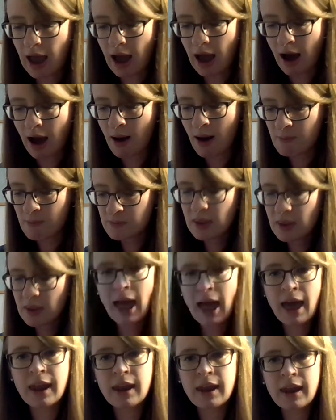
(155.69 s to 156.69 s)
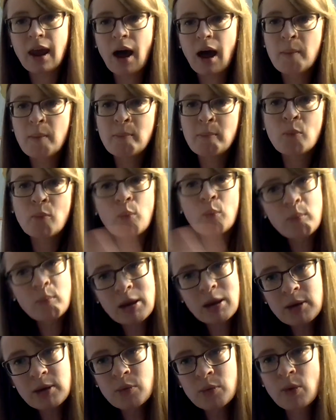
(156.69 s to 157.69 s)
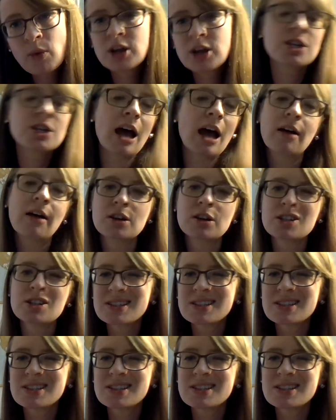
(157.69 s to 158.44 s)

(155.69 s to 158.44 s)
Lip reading: And maybe one challenge,